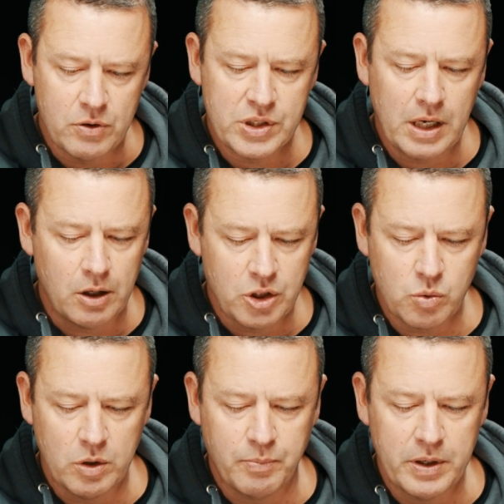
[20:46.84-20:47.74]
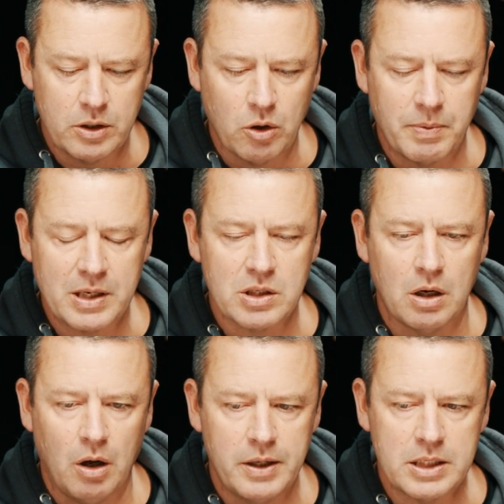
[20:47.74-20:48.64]
say, I just want to breed a dog because I
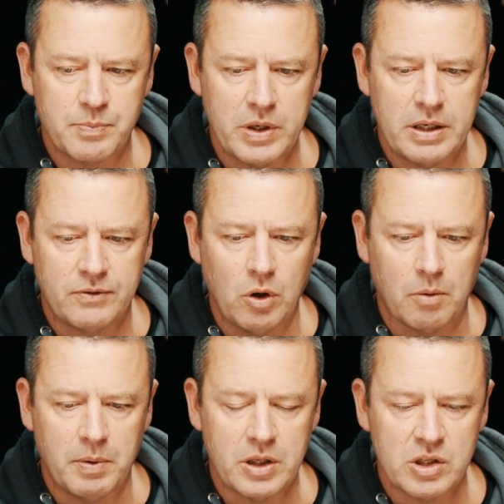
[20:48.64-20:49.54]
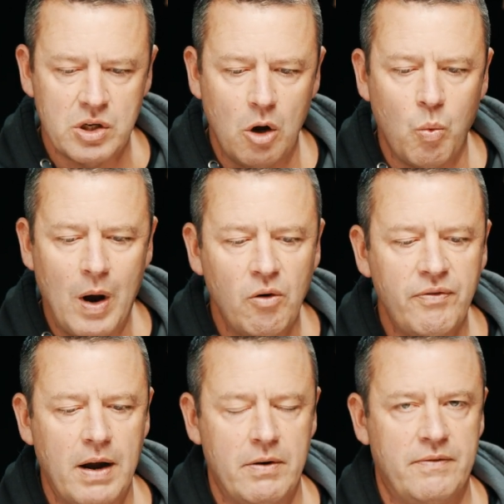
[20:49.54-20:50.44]
like this breed of dog, but there's no
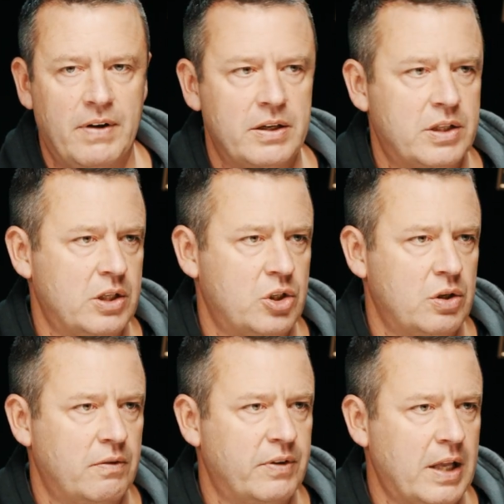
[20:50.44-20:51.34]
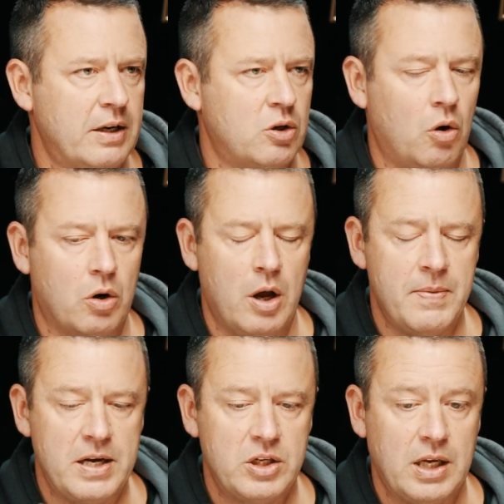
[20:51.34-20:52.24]
welfare advantage for that dog,
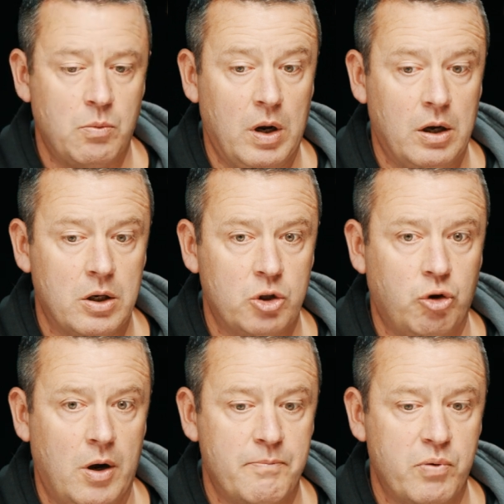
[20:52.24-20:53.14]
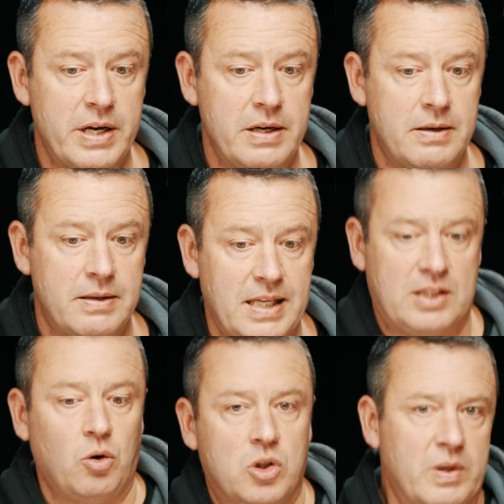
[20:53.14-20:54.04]
and then you say, well, I'm going to try and breed
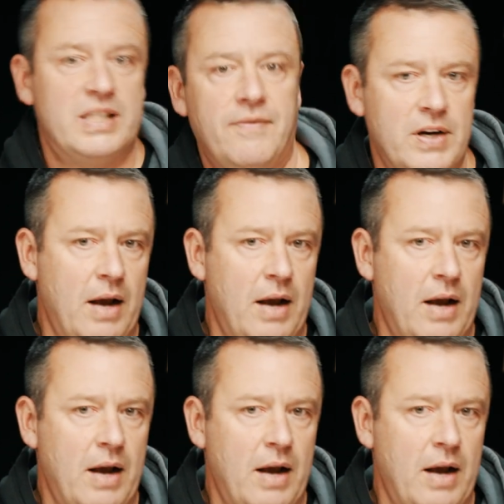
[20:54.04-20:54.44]
this dog so it's even